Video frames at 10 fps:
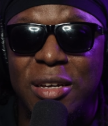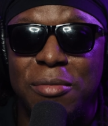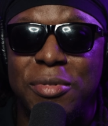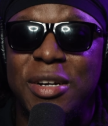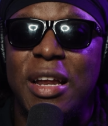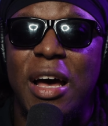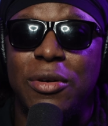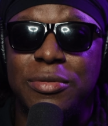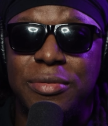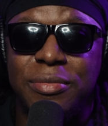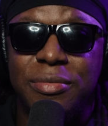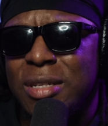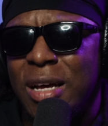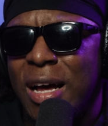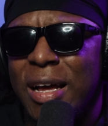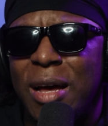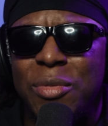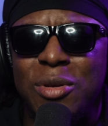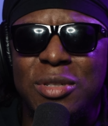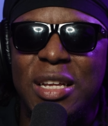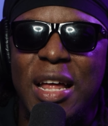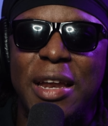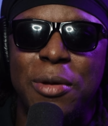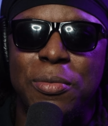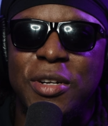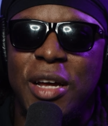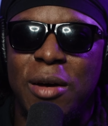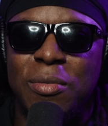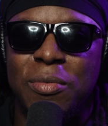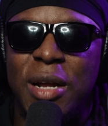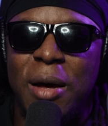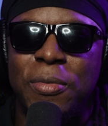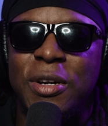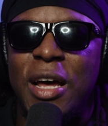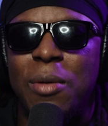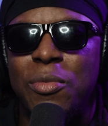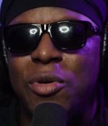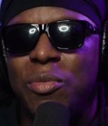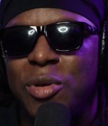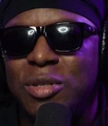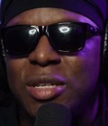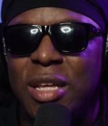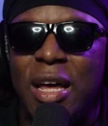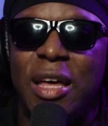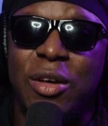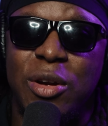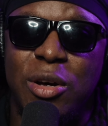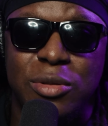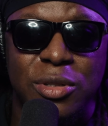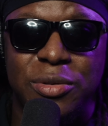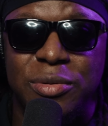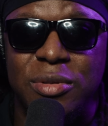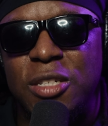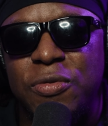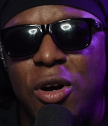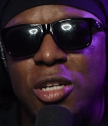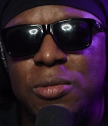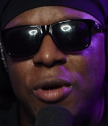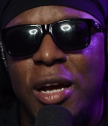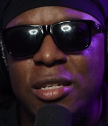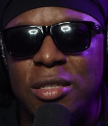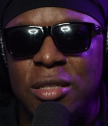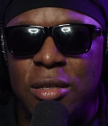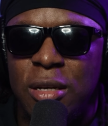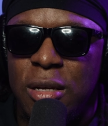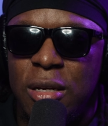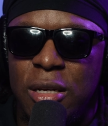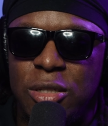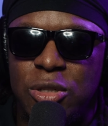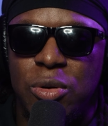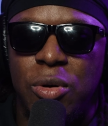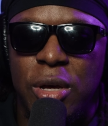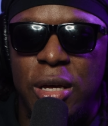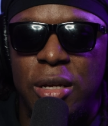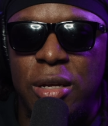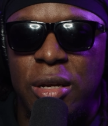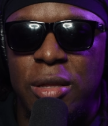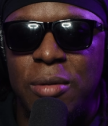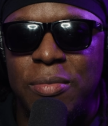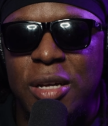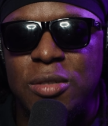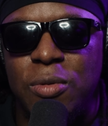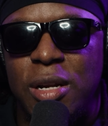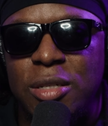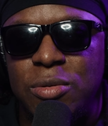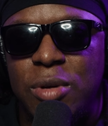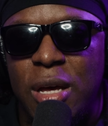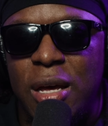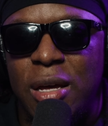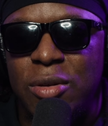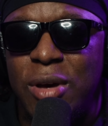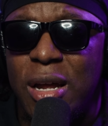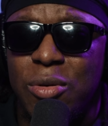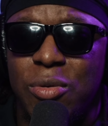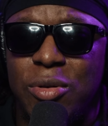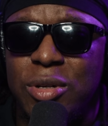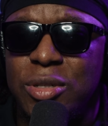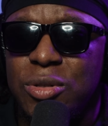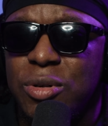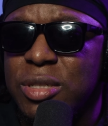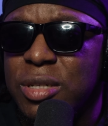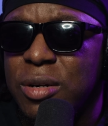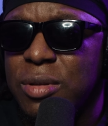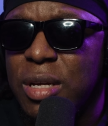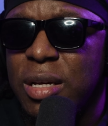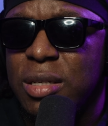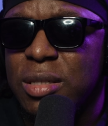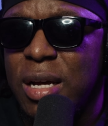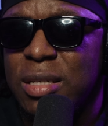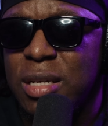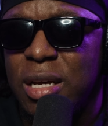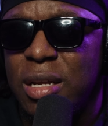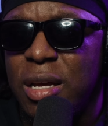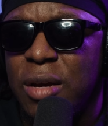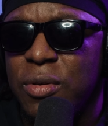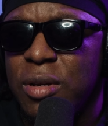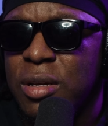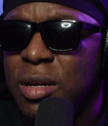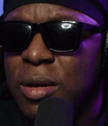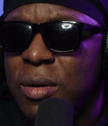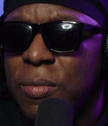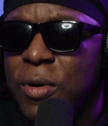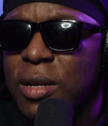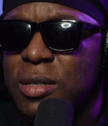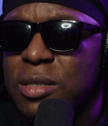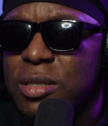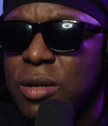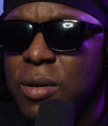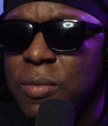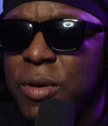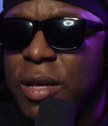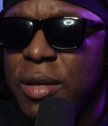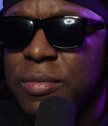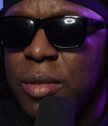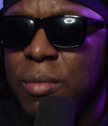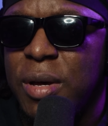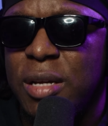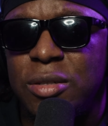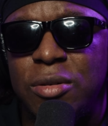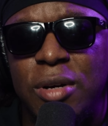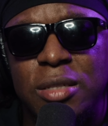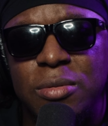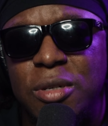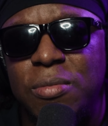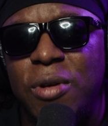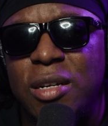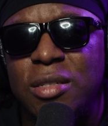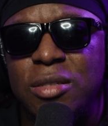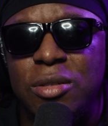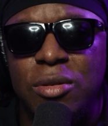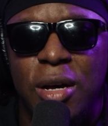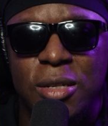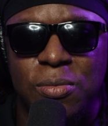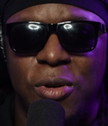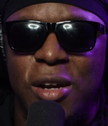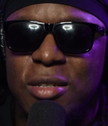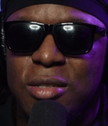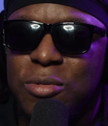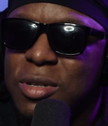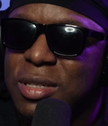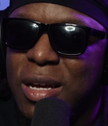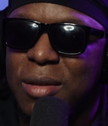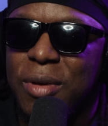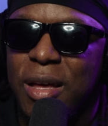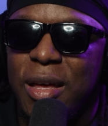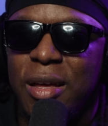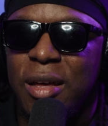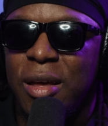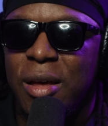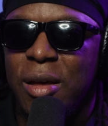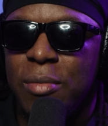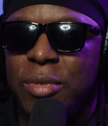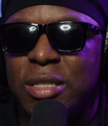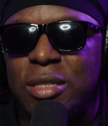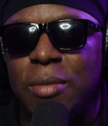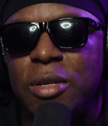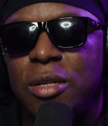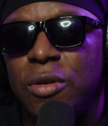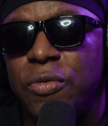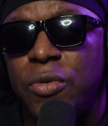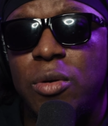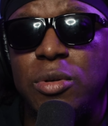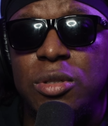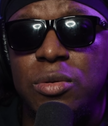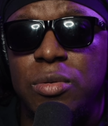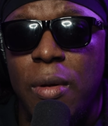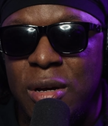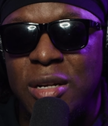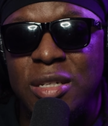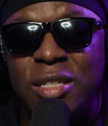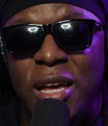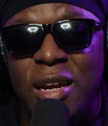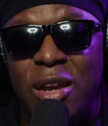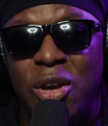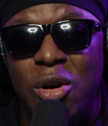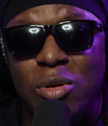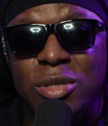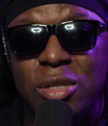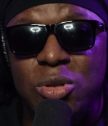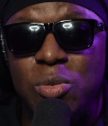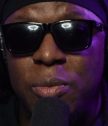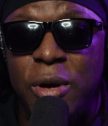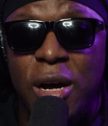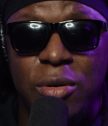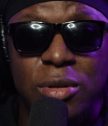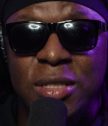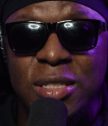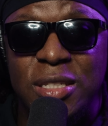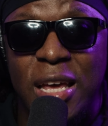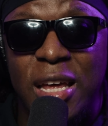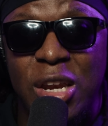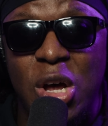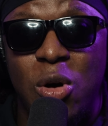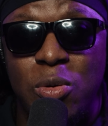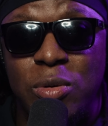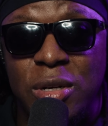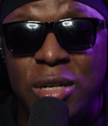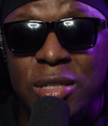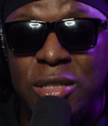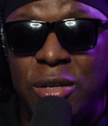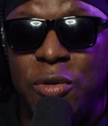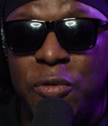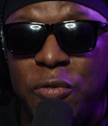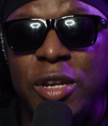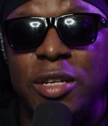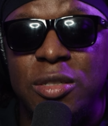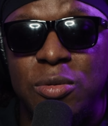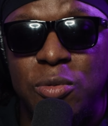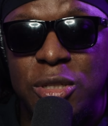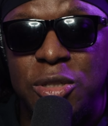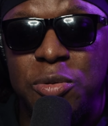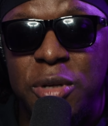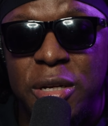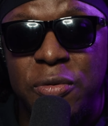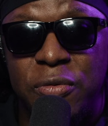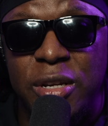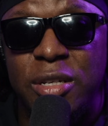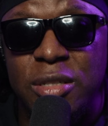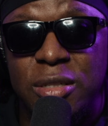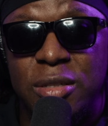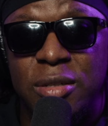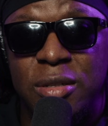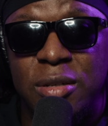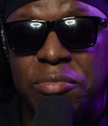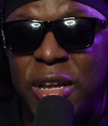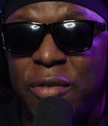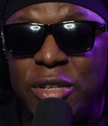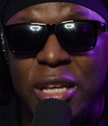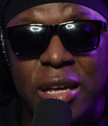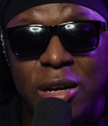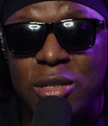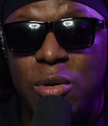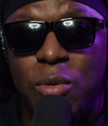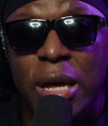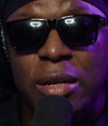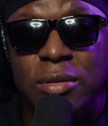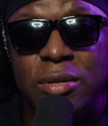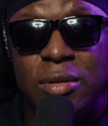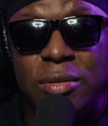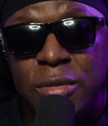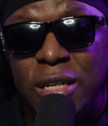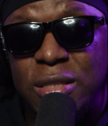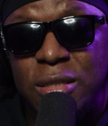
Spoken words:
Put it out. I got music that I didn't put out, but I put out more music than I held on to. As far as practice, enjoying it the best way that you can, you got to grow to enjoy certain things. Not saying that every practice is going to be the best. You're going to have some good practices. You're going to have some practices where it's like, man, but it's something to look forward to. Understand that no is a superpower. Saying no until you finish what you need to finish. Everything else can wait. And it's